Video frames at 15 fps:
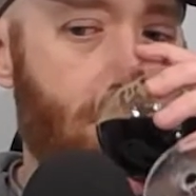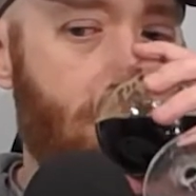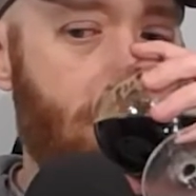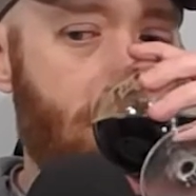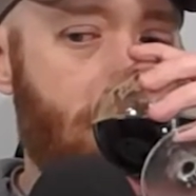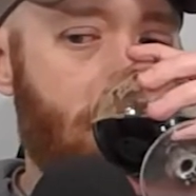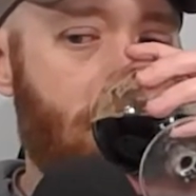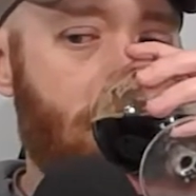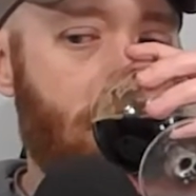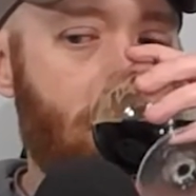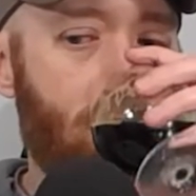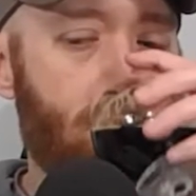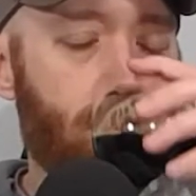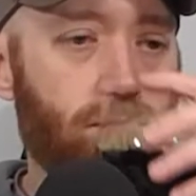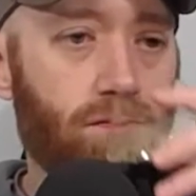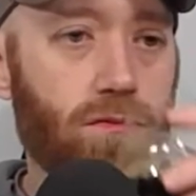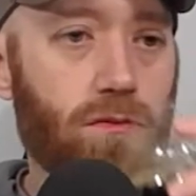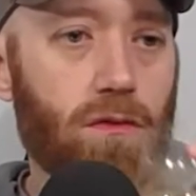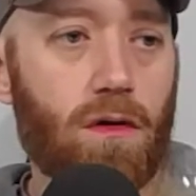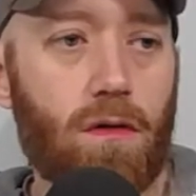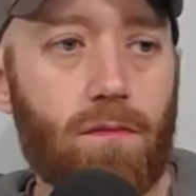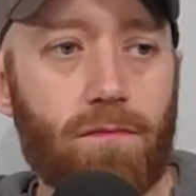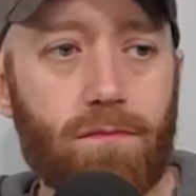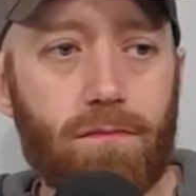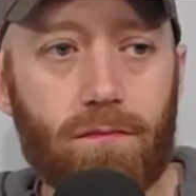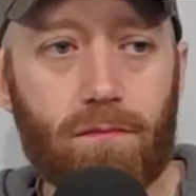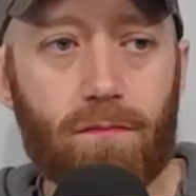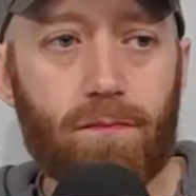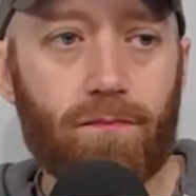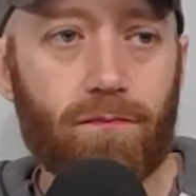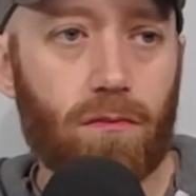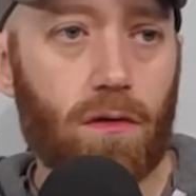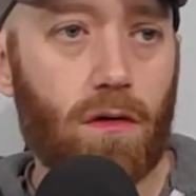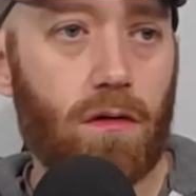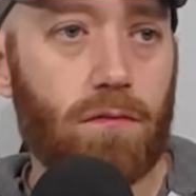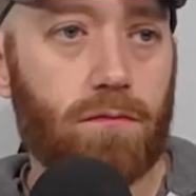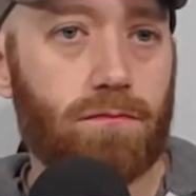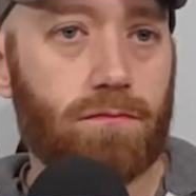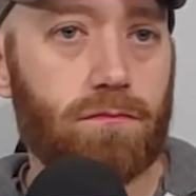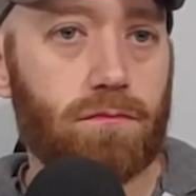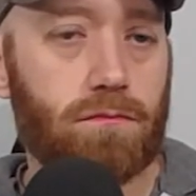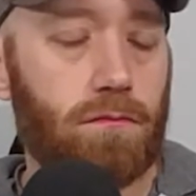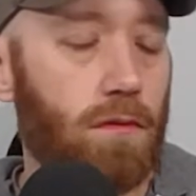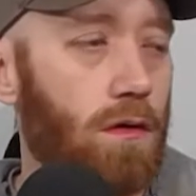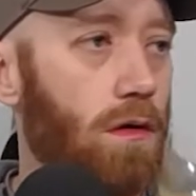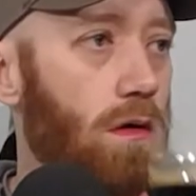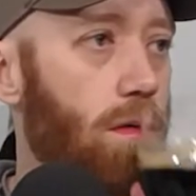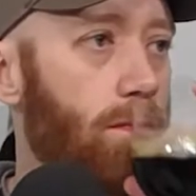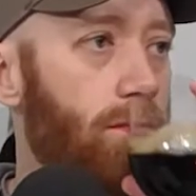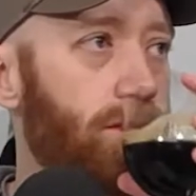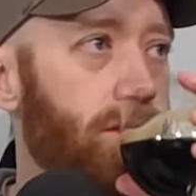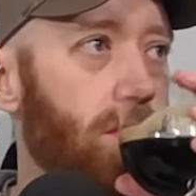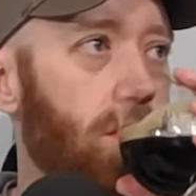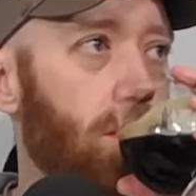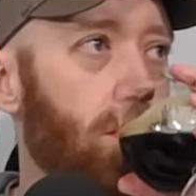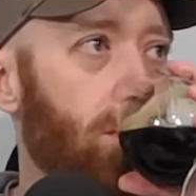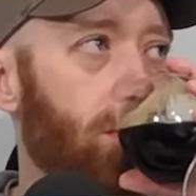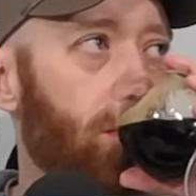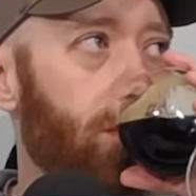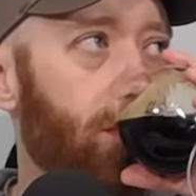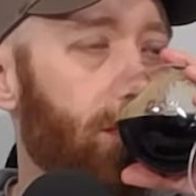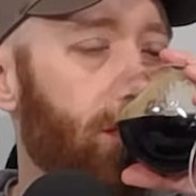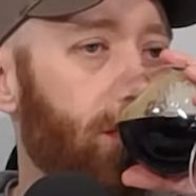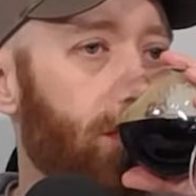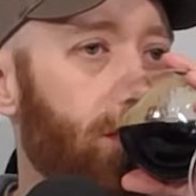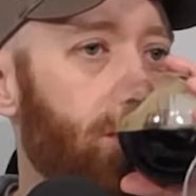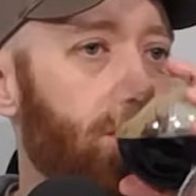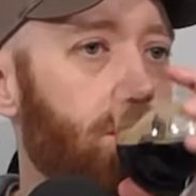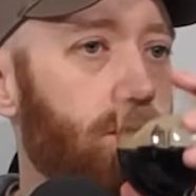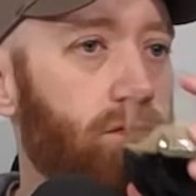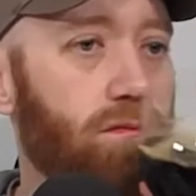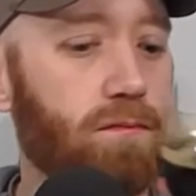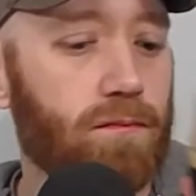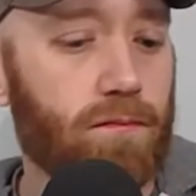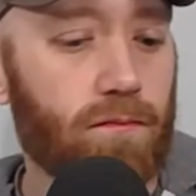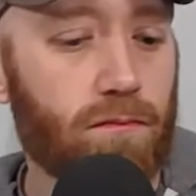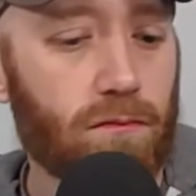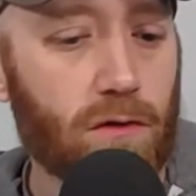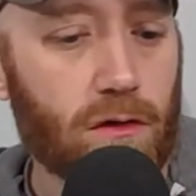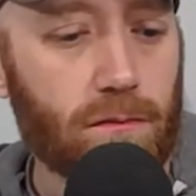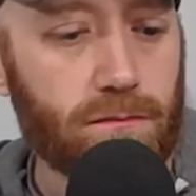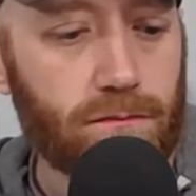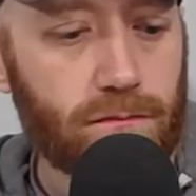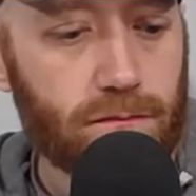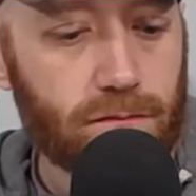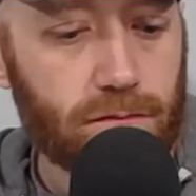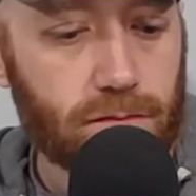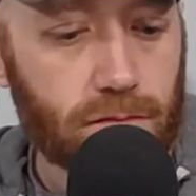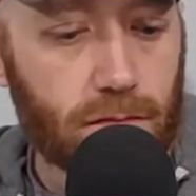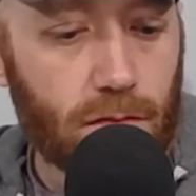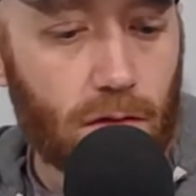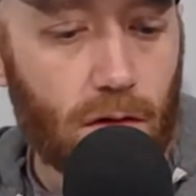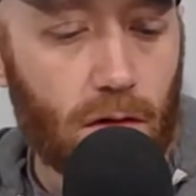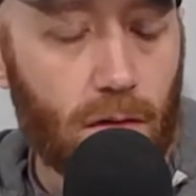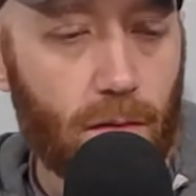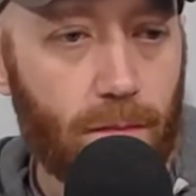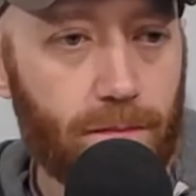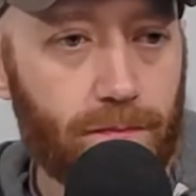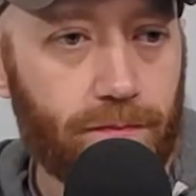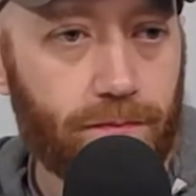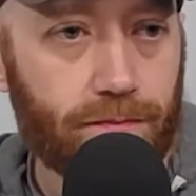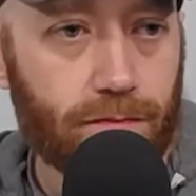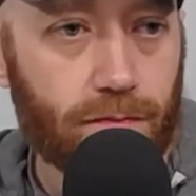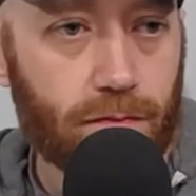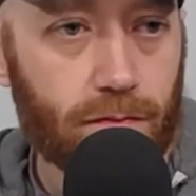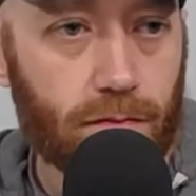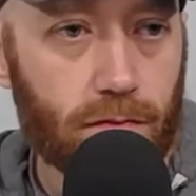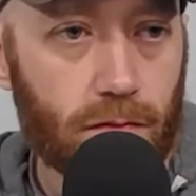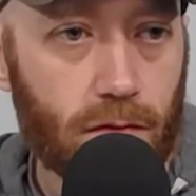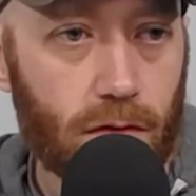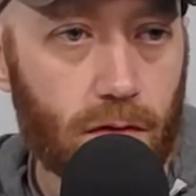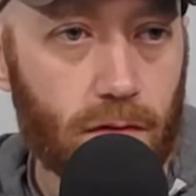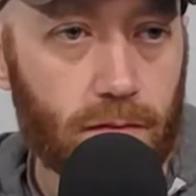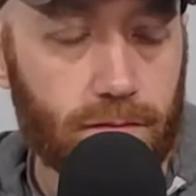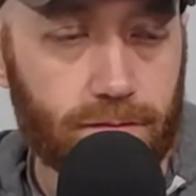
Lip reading: Nobody speaks.